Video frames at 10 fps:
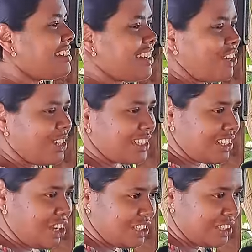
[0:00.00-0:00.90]
uh,
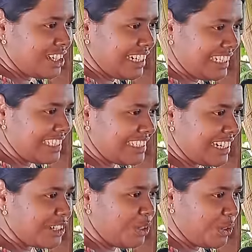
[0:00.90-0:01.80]
also the teacher
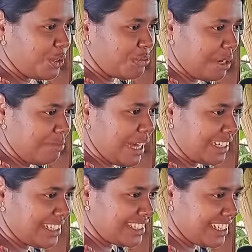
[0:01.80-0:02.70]
said go home and
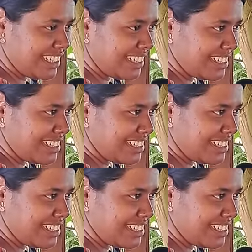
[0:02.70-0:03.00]
plant the seed